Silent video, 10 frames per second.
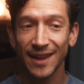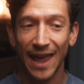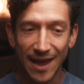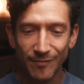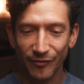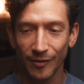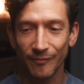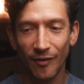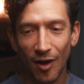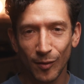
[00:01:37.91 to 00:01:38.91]
came
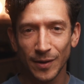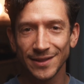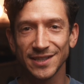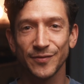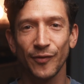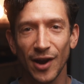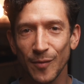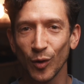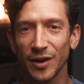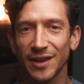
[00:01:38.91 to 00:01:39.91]
from following this
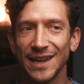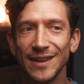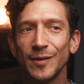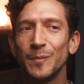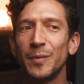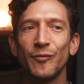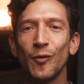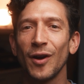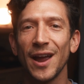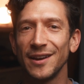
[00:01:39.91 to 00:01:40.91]
framework even
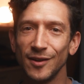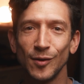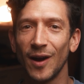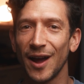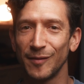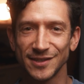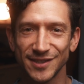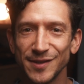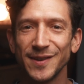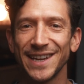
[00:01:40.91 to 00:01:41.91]
before I knew I was
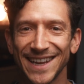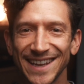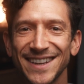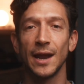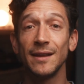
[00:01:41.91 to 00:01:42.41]
doing it.